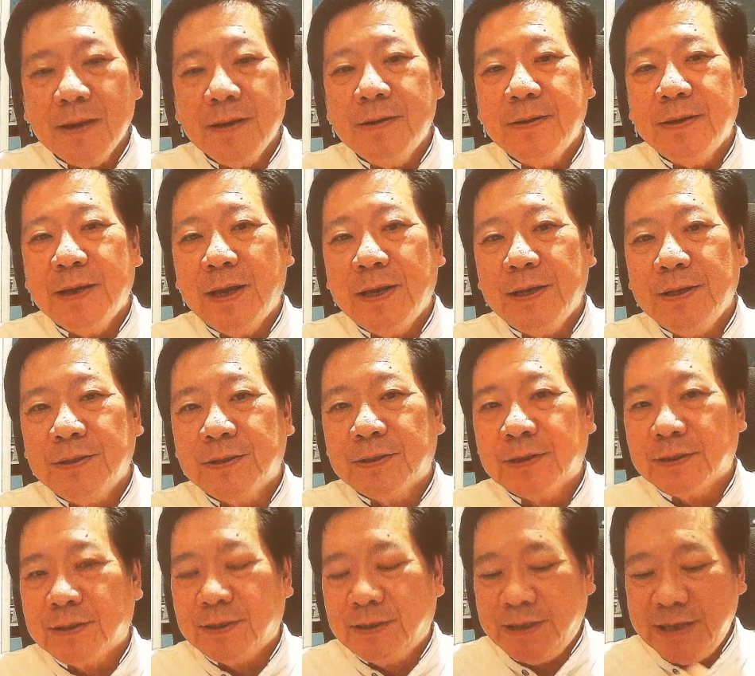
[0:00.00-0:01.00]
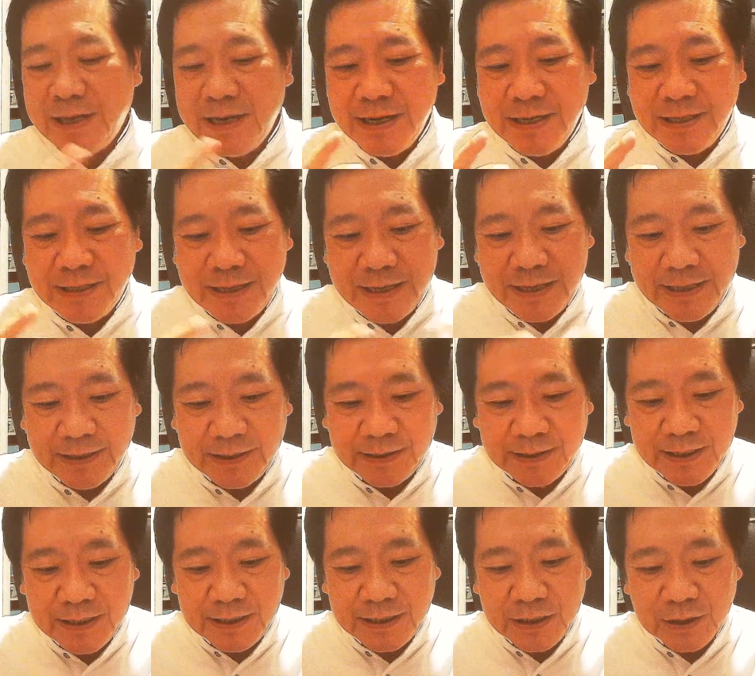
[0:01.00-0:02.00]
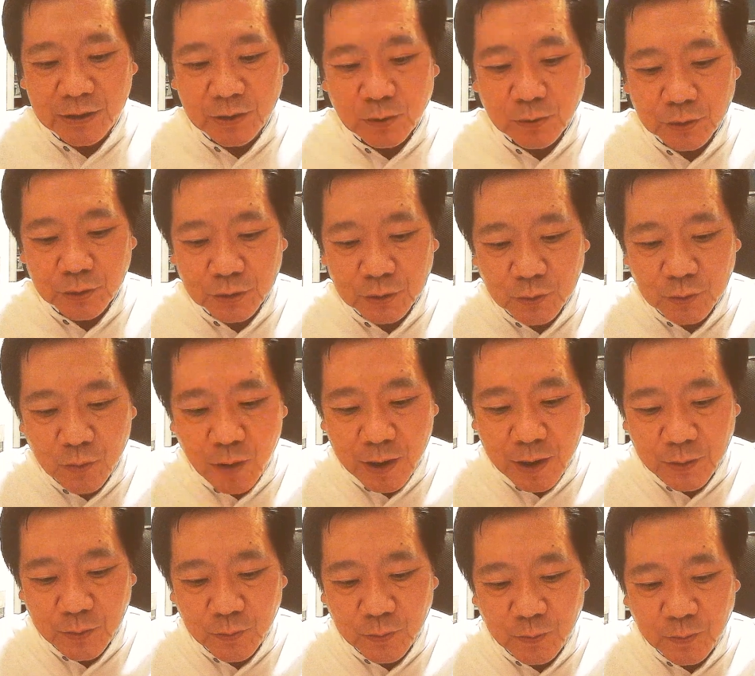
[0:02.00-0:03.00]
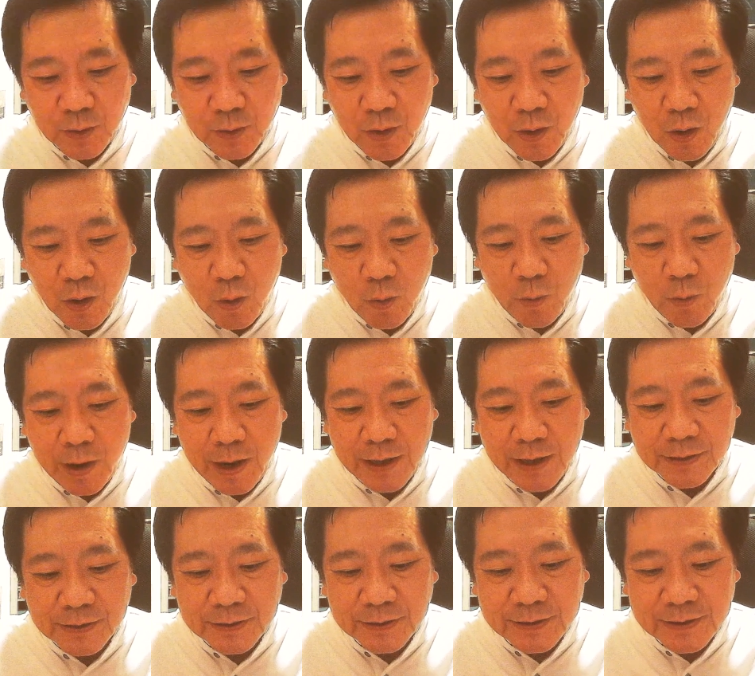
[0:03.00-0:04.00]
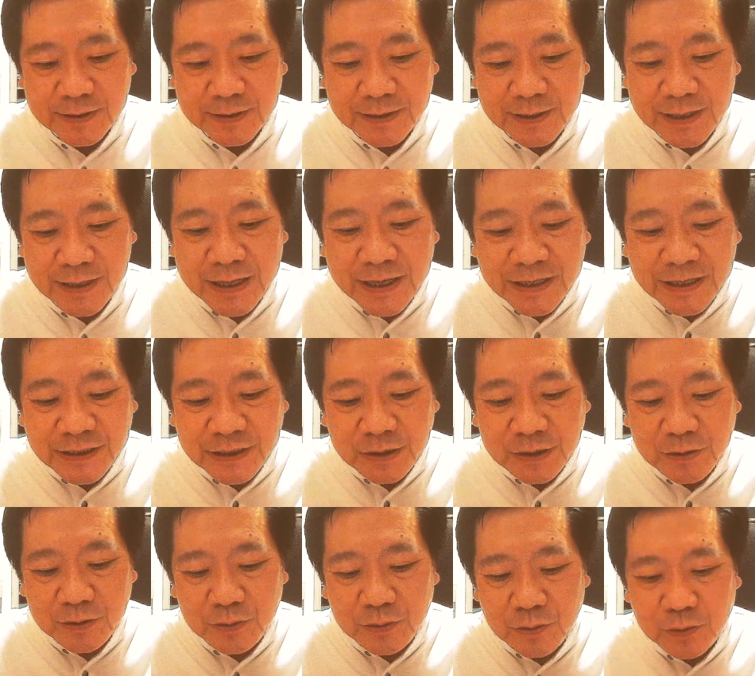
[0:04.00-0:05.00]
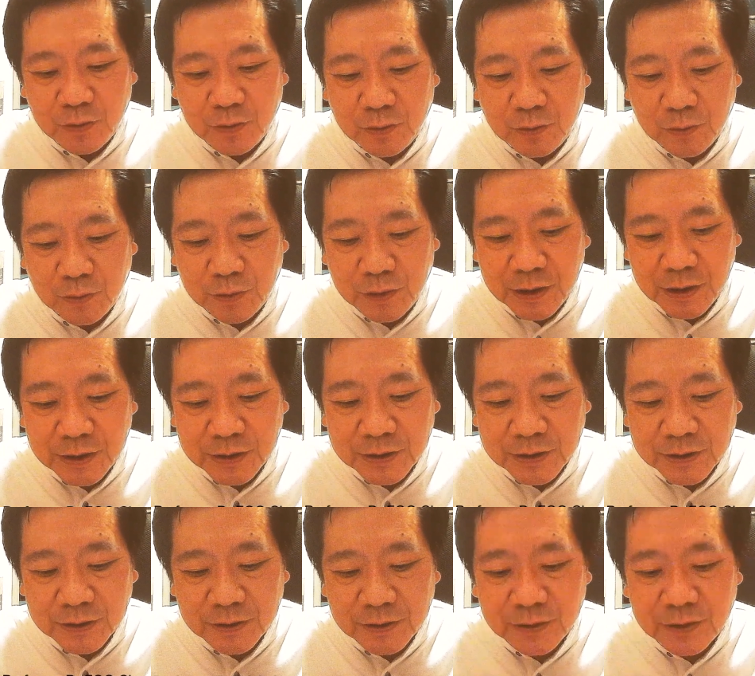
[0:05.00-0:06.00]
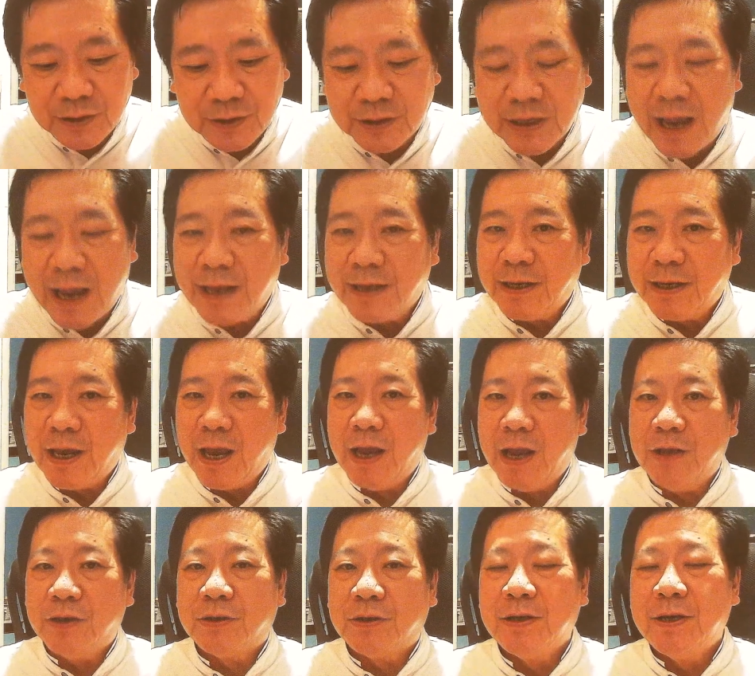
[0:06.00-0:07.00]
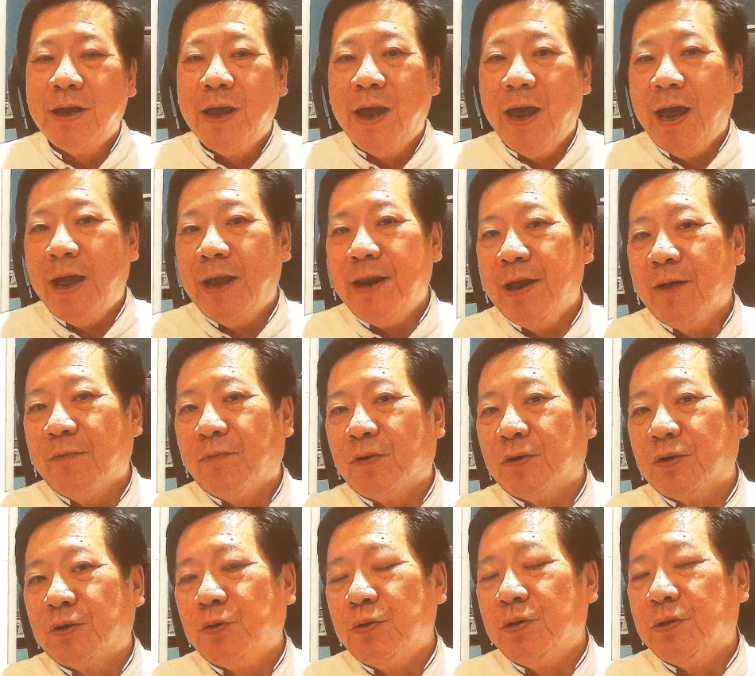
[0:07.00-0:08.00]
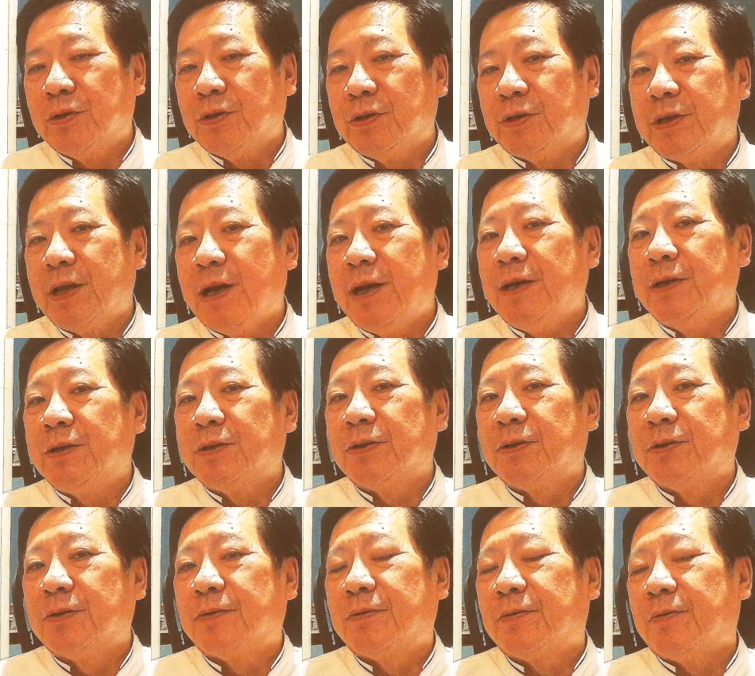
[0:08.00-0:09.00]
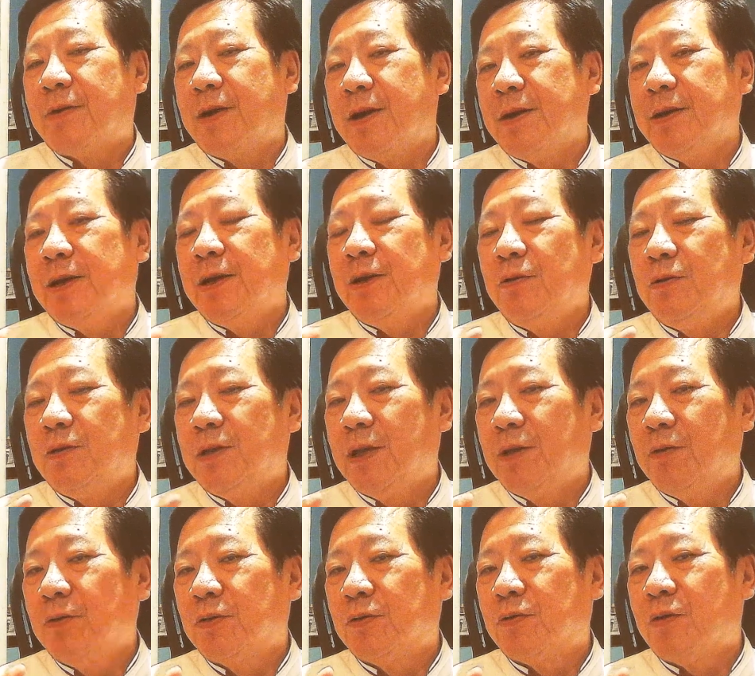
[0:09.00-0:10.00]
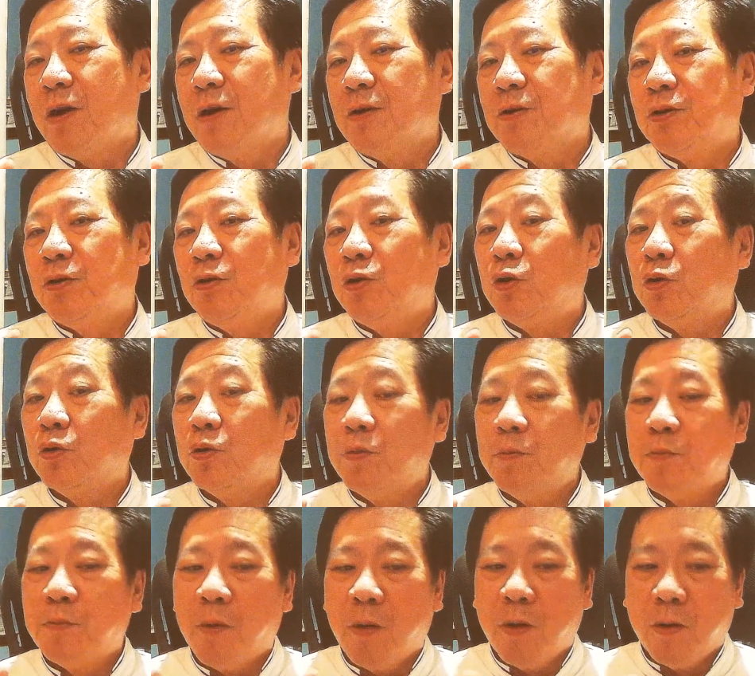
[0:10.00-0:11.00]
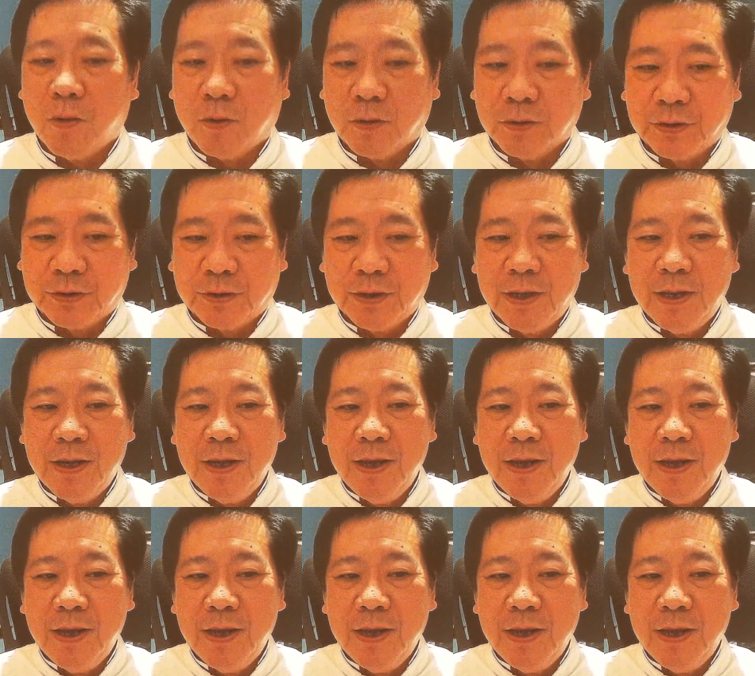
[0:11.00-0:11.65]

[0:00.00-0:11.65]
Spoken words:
that is the Qingdi. Qingdi is also one where it's easy to disengage. And therefore Sun Tzu says, right, that those grounds you shouldn't pause.